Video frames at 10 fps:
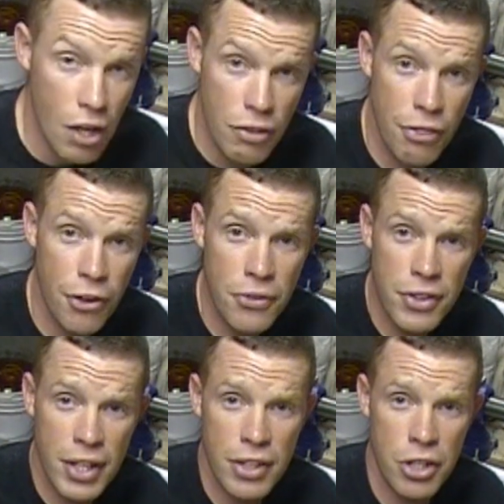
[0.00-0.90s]
The
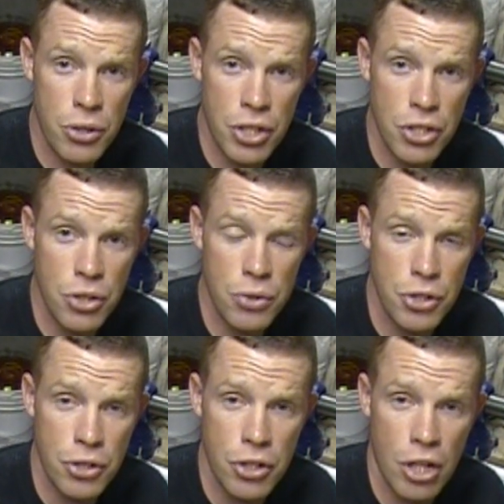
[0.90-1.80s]
third thing that you can do
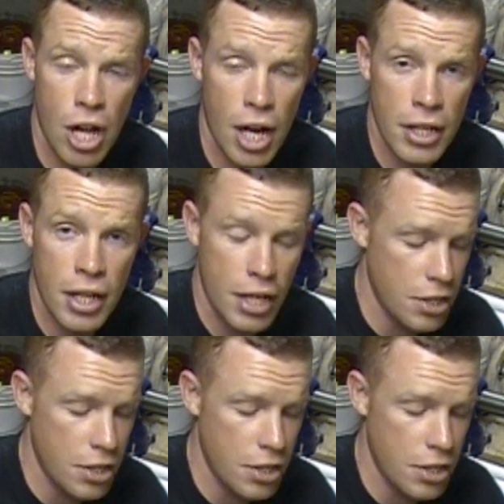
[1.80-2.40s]
to your Glock